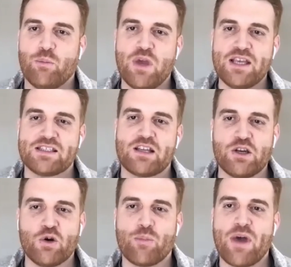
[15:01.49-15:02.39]
based
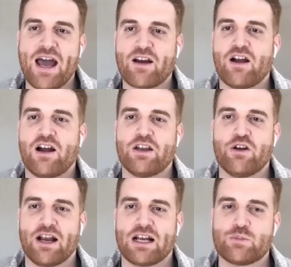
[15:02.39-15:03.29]
on your background and
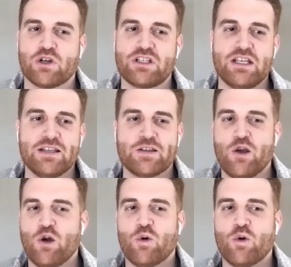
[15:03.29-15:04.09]
your expertise,